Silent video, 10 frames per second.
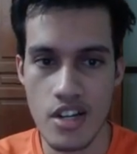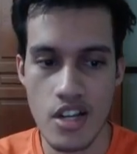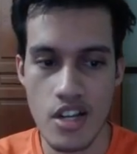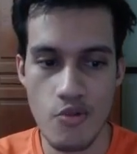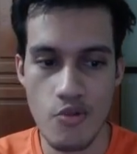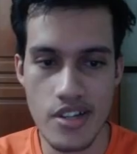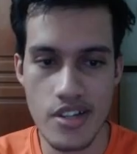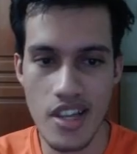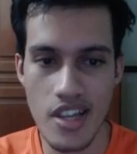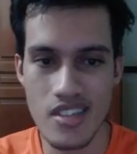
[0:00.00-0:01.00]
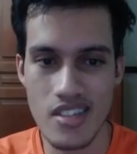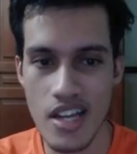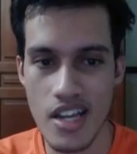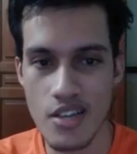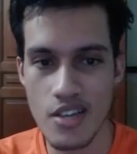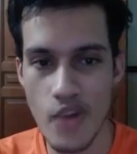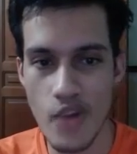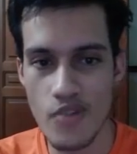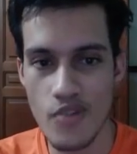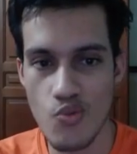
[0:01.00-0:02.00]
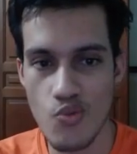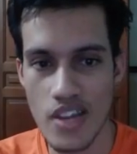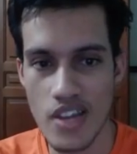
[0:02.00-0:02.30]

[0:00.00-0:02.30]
which is exactly where we want them.